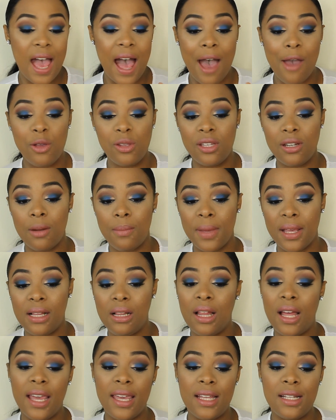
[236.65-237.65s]
I use it on my
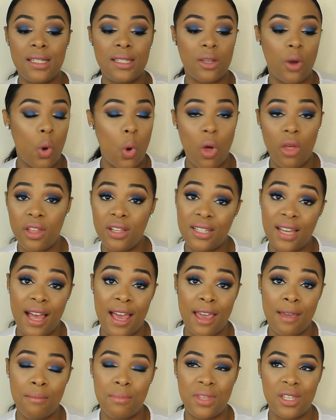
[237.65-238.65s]
clients all the time.